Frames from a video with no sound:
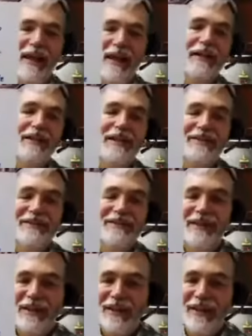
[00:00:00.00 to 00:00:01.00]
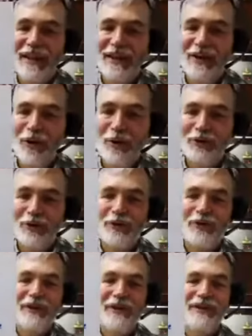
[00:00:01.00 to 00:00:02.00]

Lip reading: at least in older